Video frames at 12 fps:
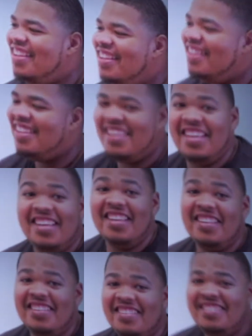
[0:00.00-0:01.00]
Got all this
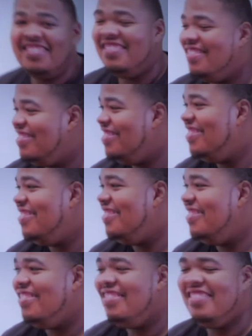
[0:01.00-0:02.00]
fat ass.
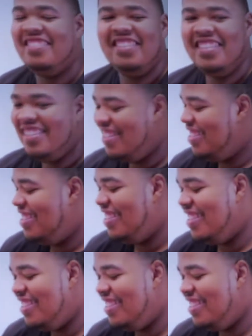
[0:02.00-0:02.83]
All right, so